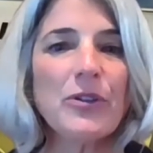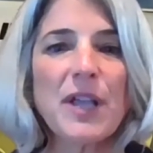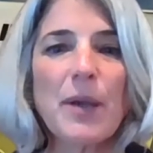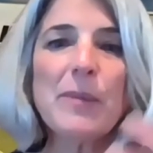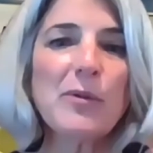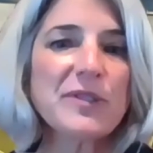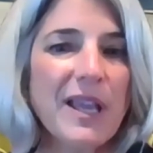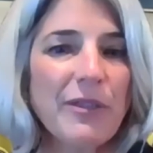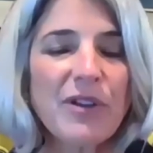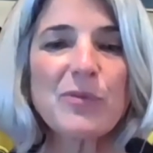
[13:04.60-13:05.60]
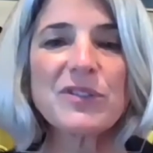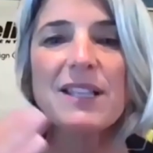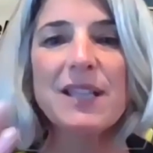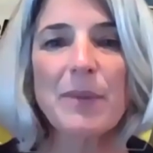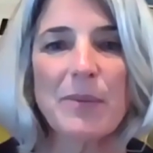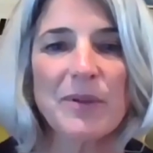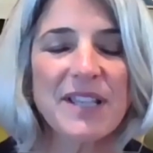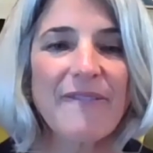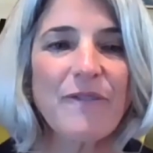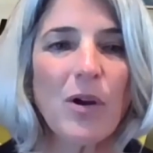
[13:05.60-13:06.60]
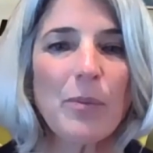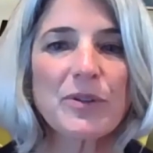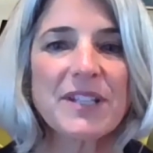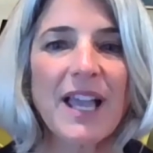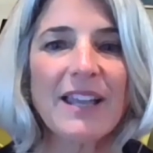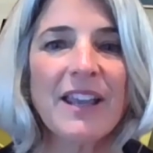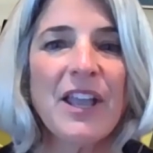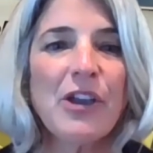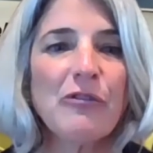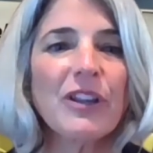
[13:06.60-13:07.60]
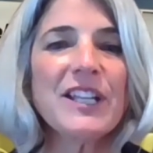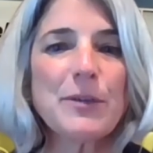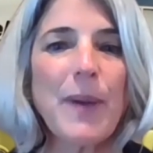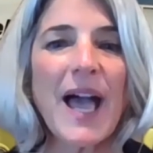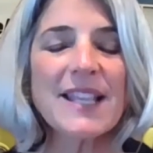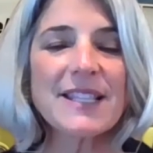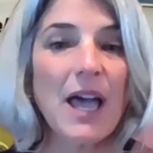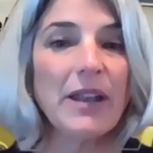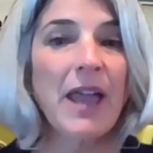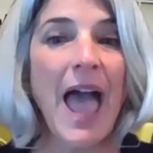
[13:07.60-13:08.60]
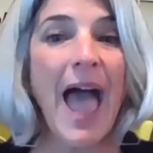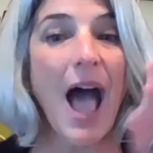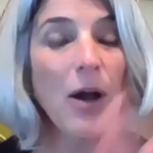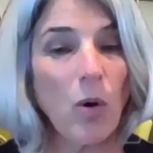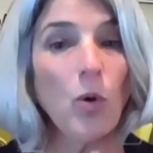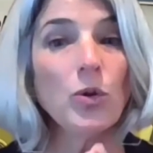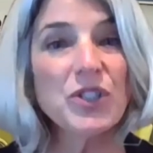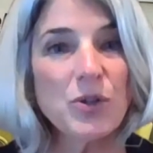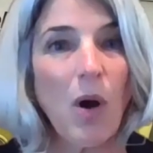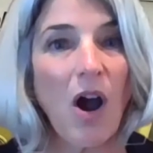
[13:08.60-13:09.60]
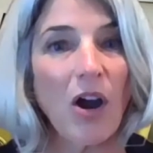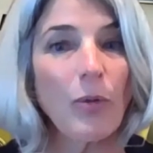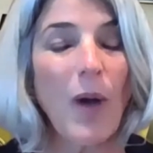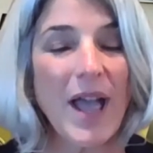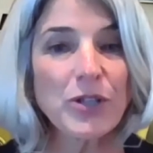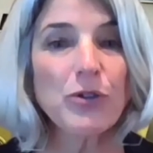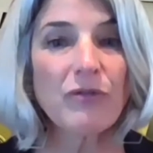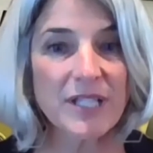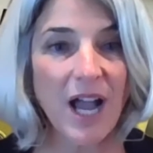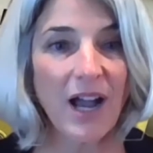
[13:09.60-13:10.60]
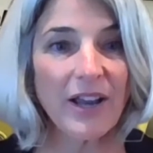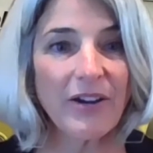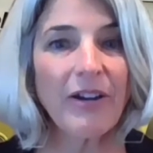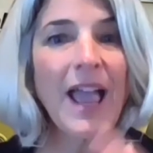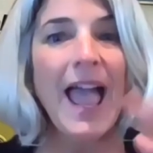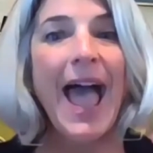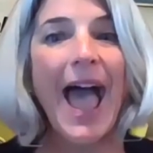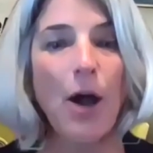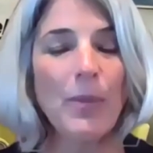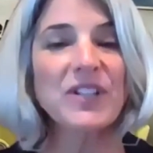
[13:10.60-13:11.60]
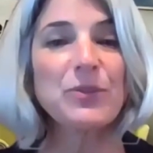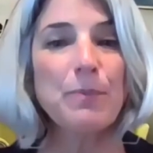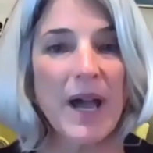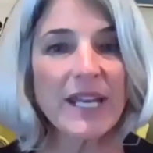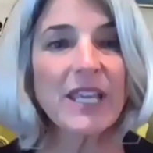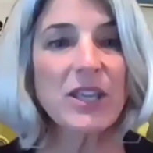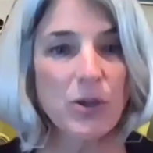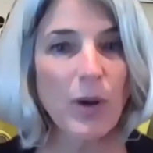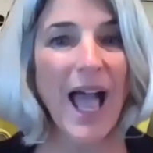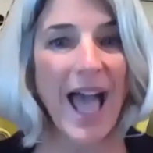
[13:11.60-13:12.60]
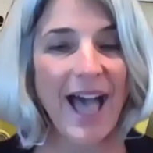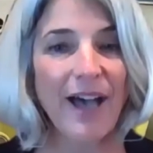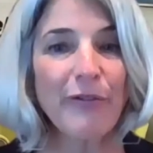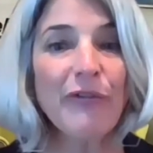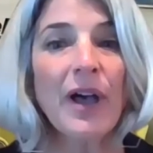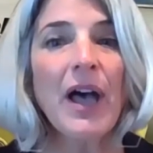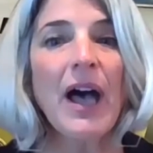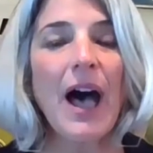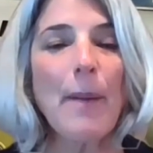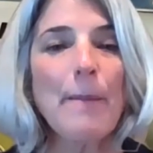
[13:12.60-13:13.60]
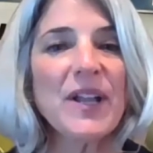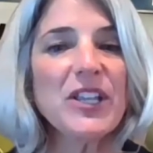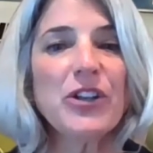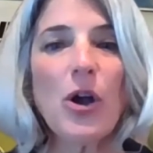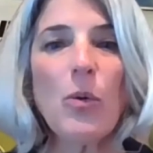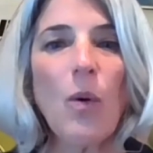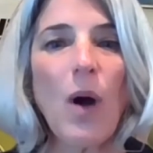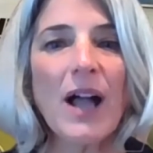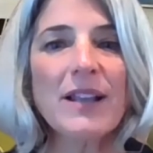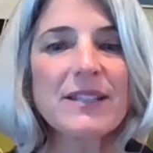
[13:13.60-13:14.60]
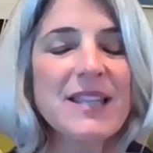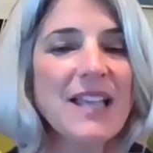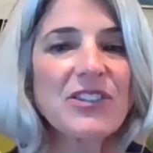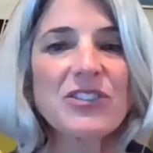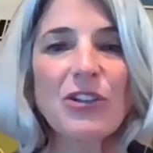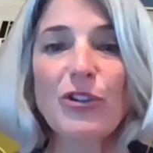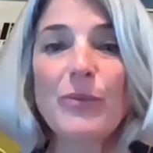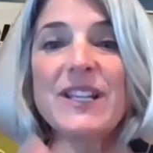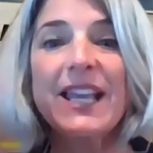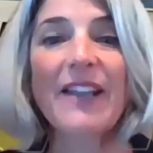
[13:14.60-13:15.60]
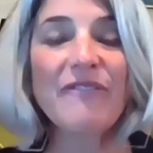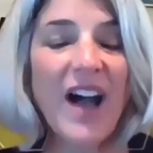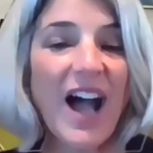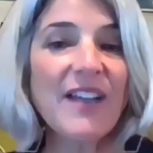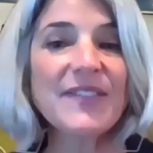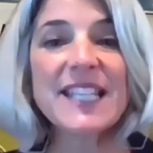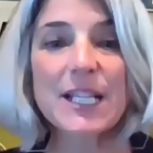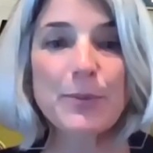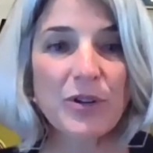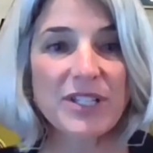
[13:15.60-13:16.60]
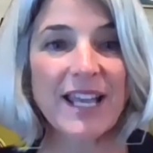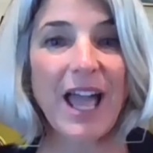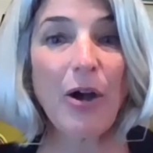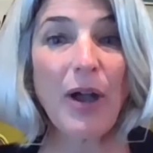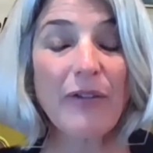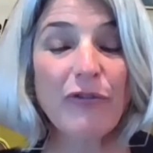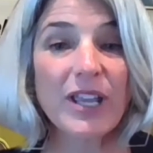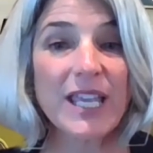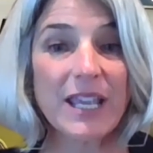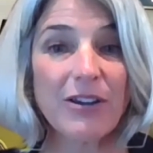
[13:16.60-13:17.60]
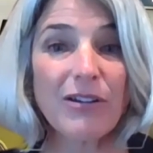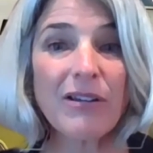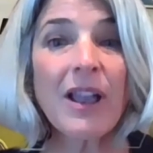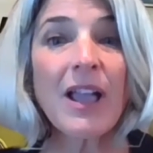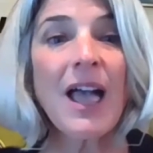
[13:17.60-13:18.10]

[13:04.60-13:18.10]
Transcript: some people say 3%, some people say 4%. It really depends on how old you are when you retire, how much money you have. But you don't want necessarily to be taking 5-6% out every year,